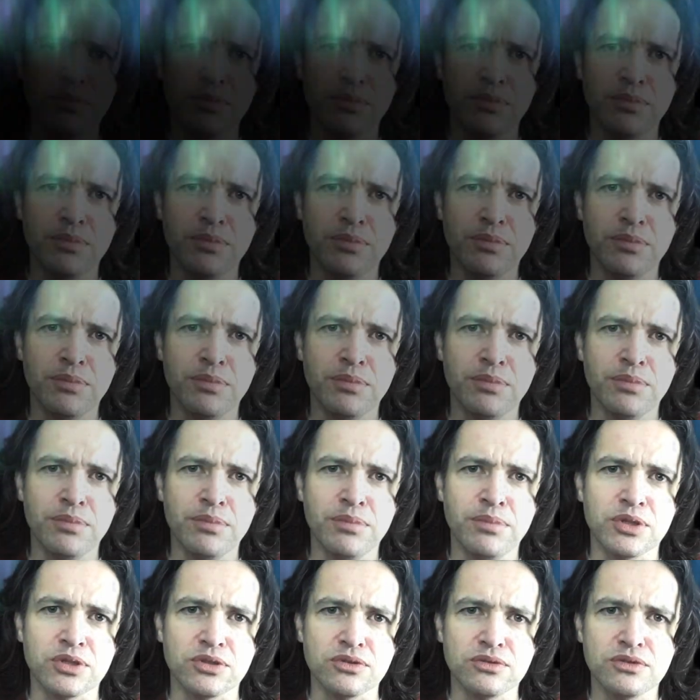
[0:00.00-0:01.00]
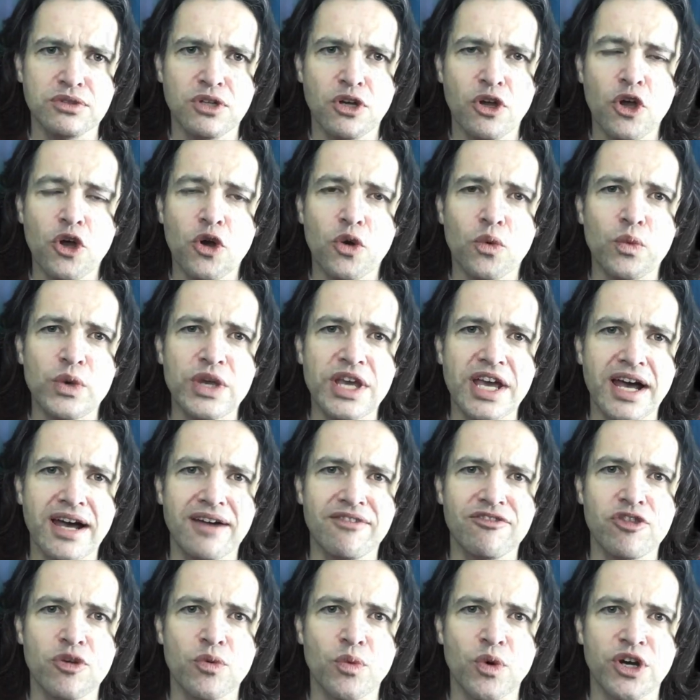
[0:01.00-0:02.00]
For example, we
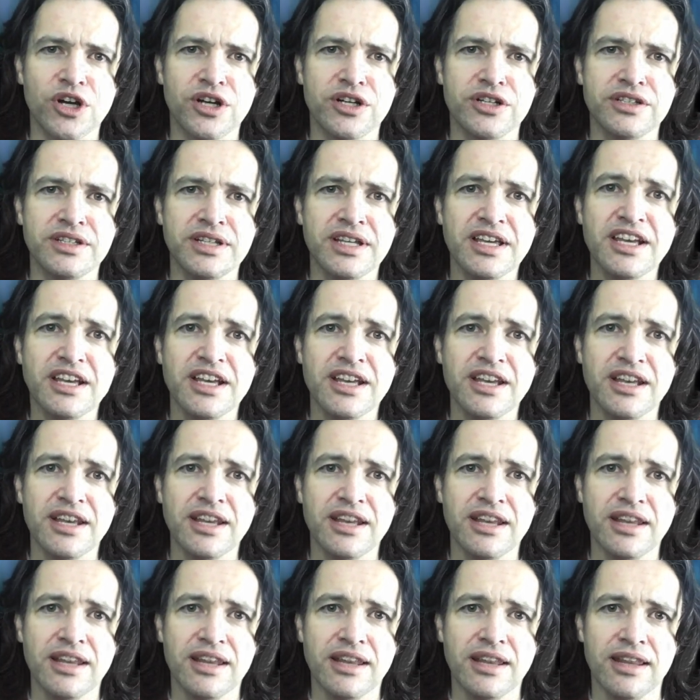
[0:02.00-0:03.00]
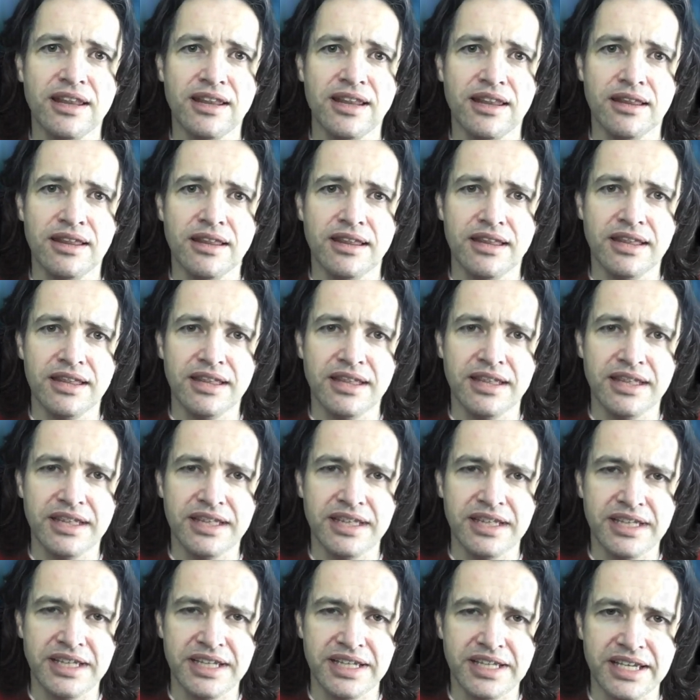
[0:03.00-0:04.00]
have the word savan,
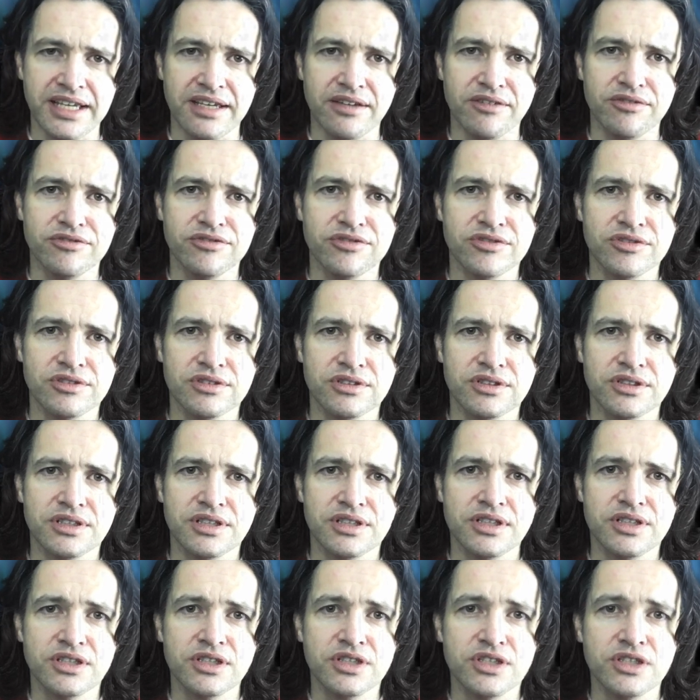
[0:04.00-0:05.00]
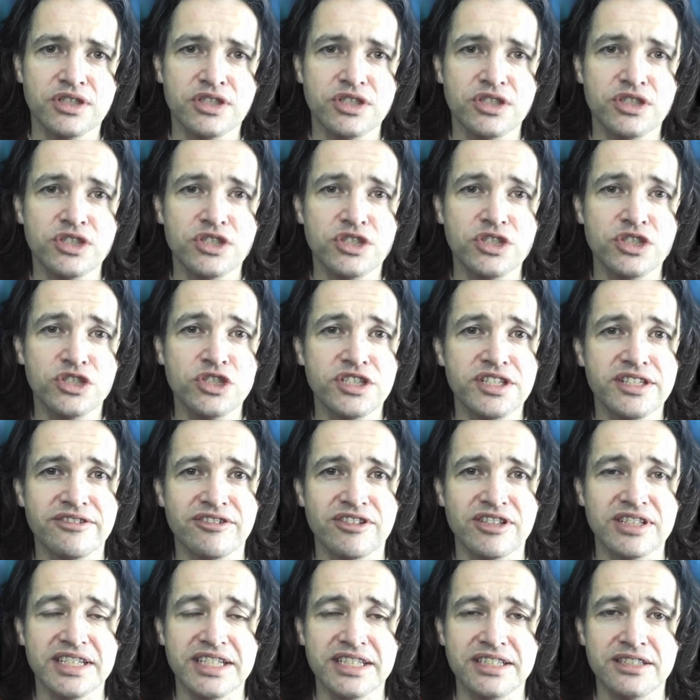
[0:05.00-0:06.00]
to save. A closely
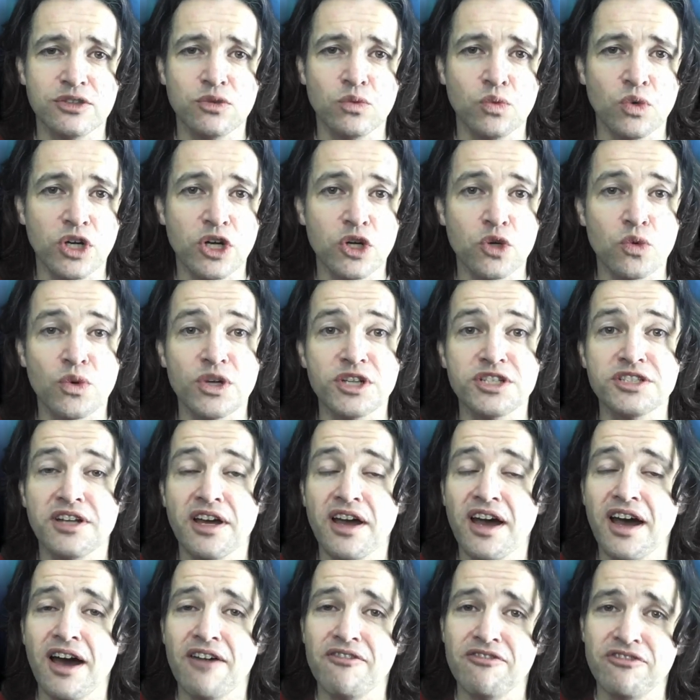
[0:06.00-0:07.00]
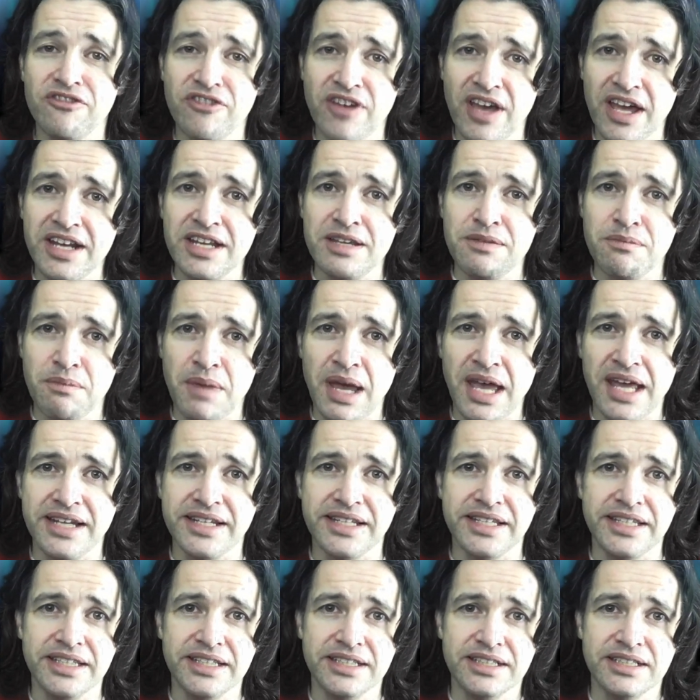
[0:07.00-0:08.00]
related word which very
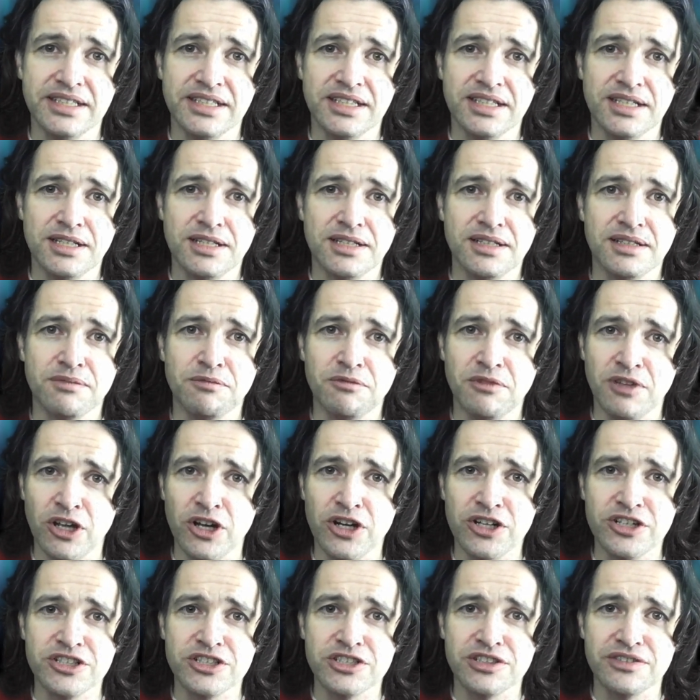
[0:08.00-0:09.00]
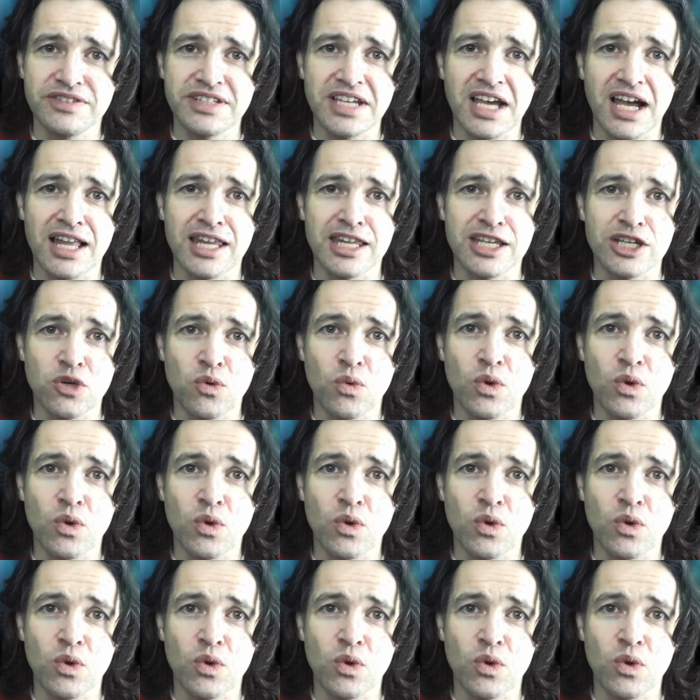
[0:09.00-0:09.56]
many learners of Gaelic